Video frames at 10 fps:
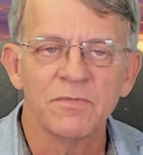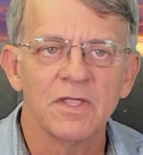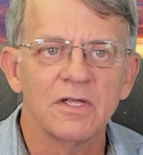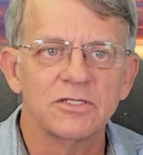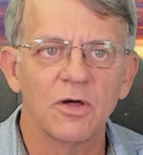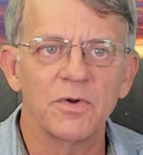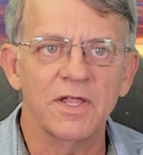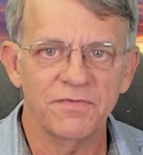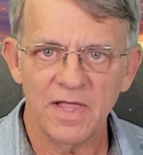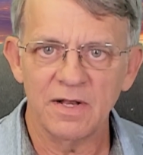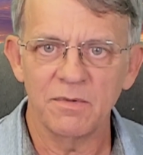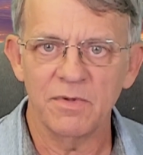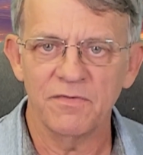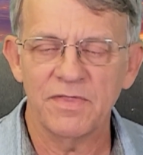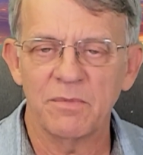So if
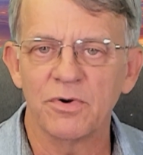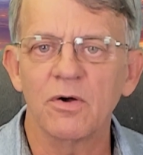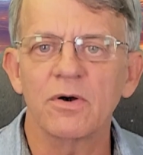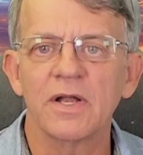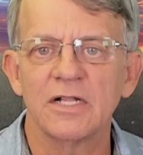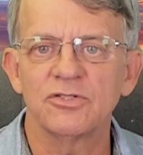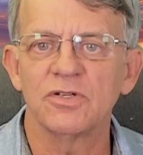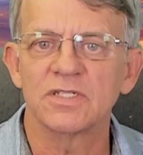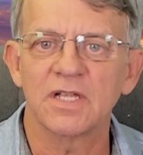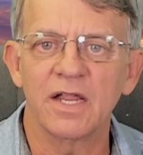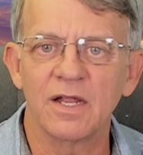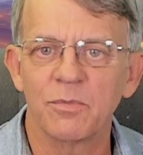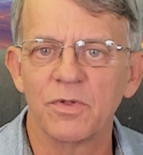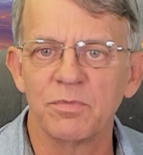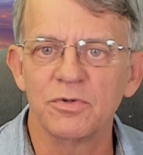that broker gets you to sign up
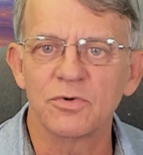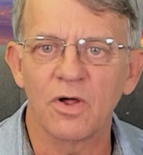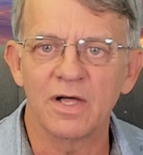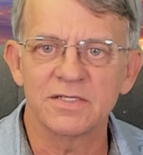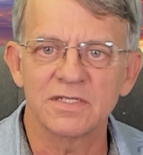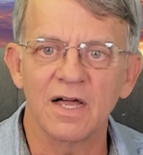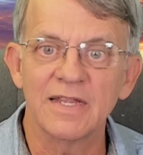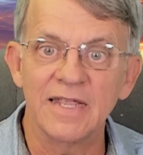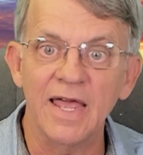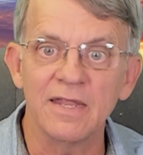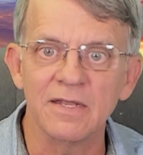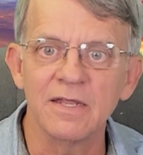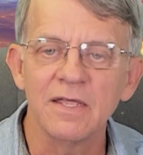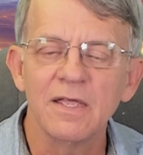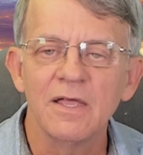with Blue Cross
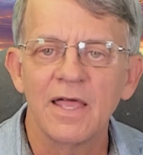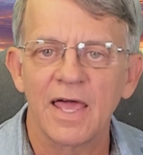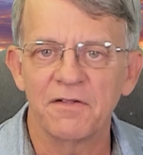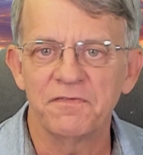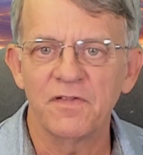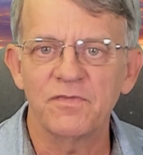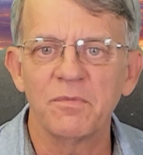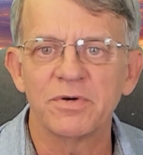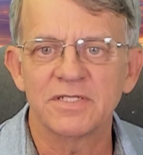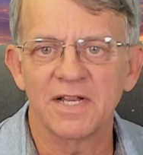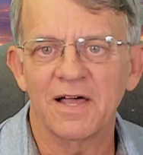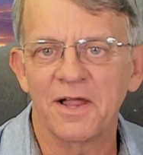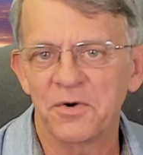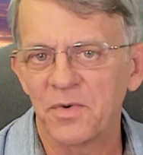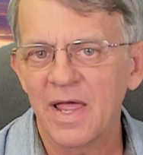again at a 15%
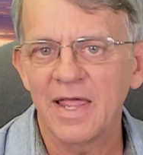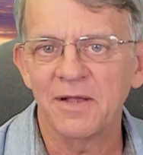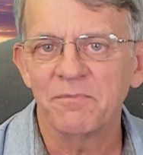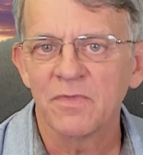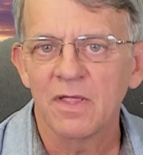higher rate,